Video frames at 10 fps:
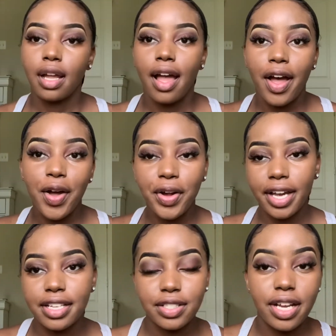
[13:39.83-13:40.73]

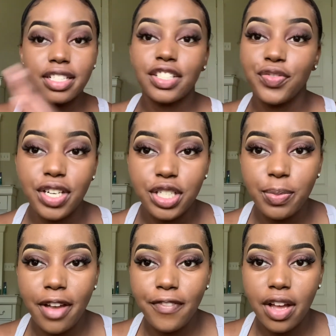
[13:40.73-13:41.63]
Okay, so I just finished
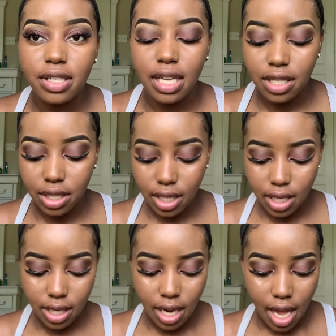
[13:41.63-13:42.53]
my
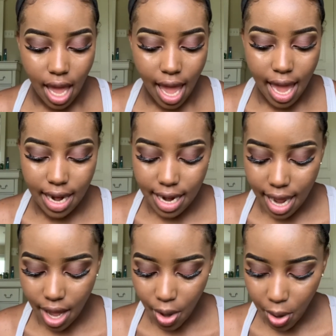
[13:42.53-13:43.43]
foundation, and
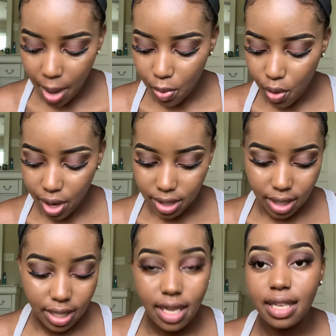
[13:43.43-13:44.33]
now I'm going to
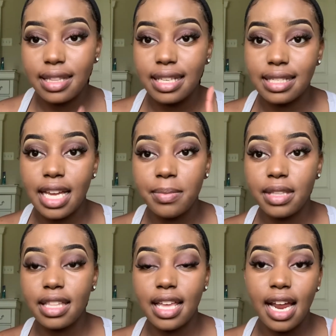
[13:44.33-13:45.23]
take the same
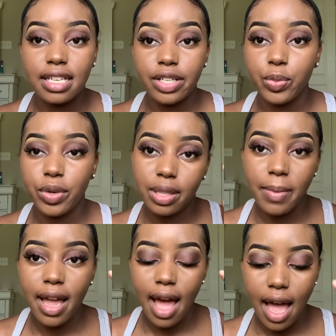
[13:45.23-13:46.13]
thing that I did with
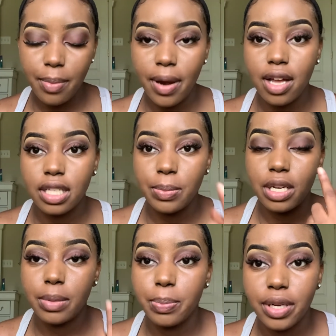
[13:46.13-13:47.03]
my eyebrows. I'm
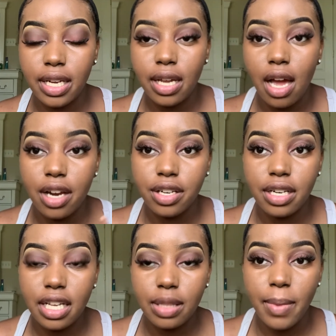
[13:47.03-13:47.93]
gonna put it
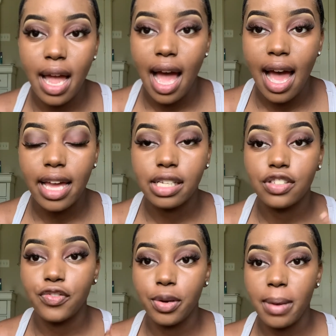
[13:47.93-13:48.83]
underneath my eyes
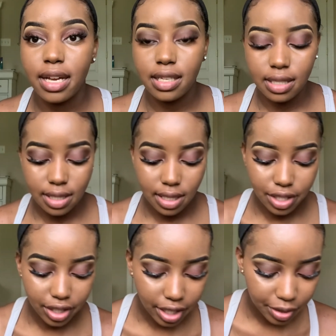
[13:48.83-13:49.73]
for my
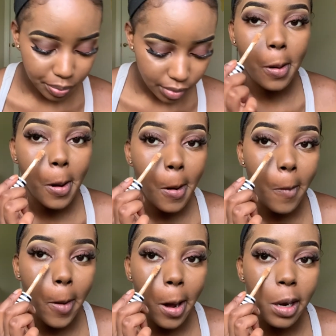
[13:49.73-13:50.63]
concealer.
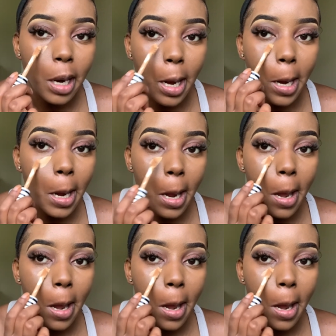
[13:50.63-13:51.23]
I'm gonna take it.